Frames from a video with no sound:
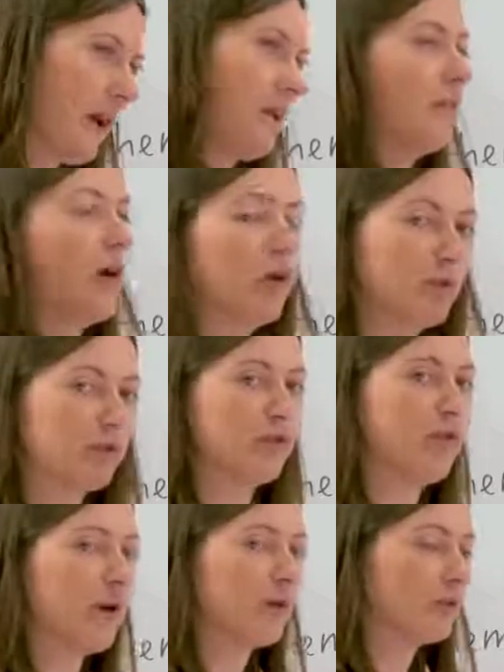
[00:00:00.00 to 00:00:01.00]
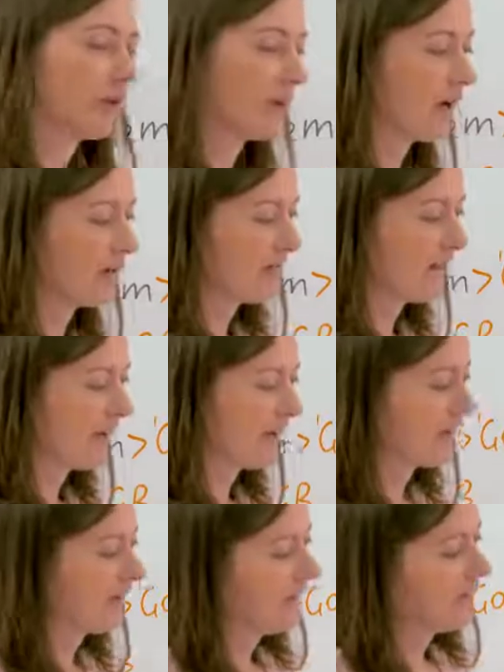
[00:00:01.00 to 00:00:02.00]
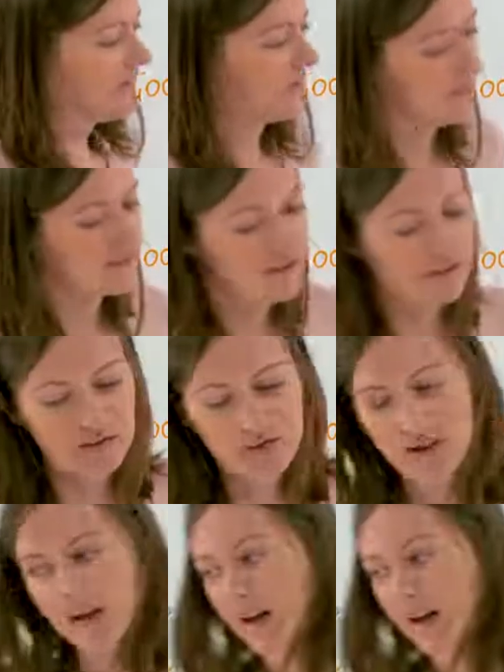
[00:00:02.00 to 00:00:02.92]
and the older folk over here. So